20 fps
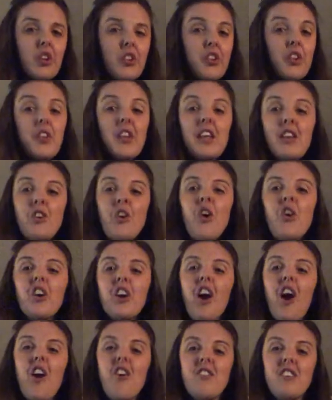So they're
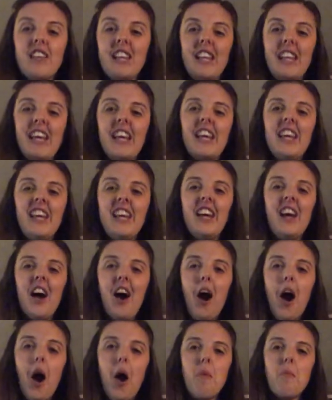not currently
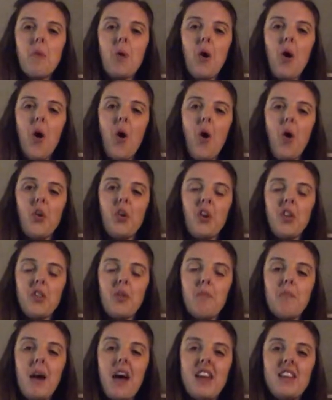up on
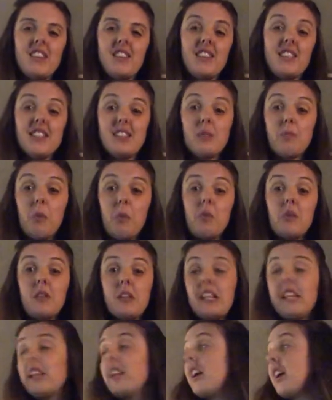the bed, and this is
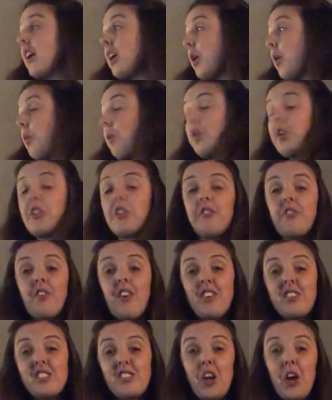probably one of the
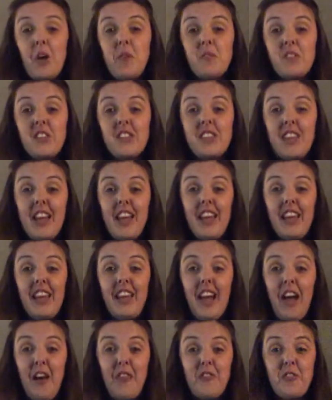first times that
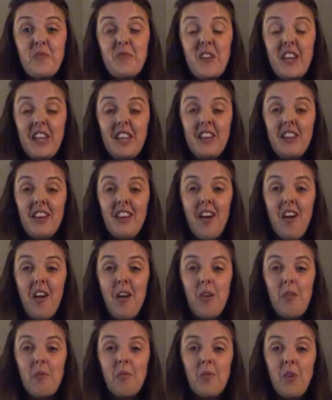they haven't been
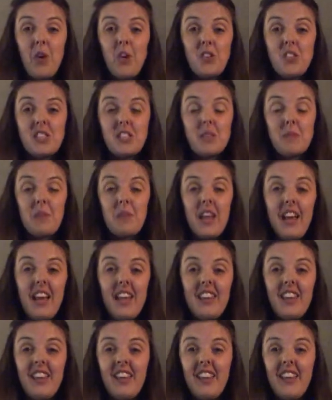on
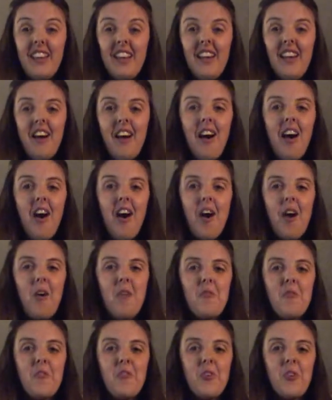display
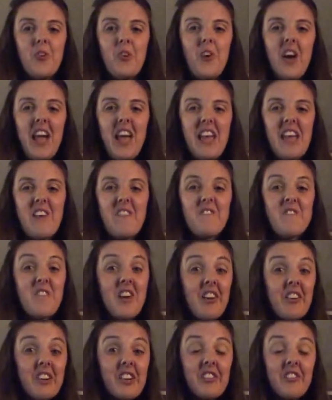for a
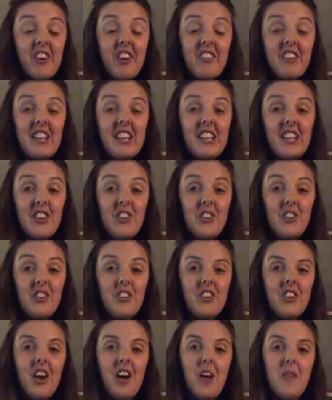very, very long
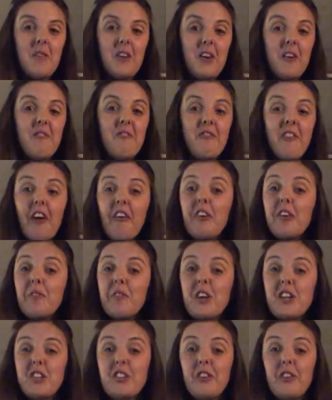time, and I'm very
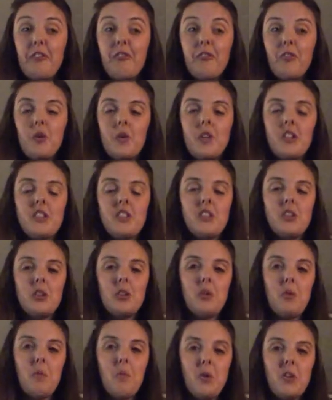much looking forward
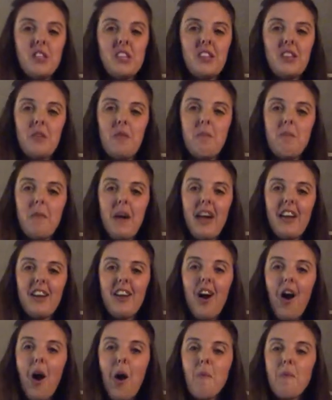to putting them
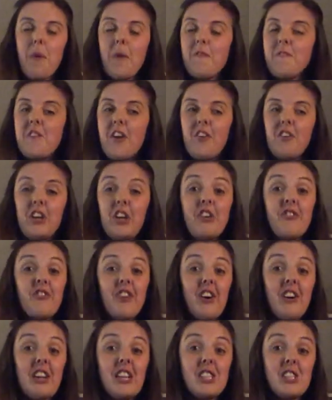back up very,
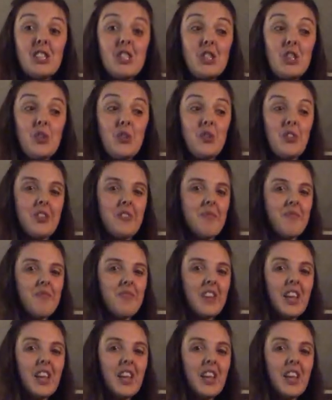very soon.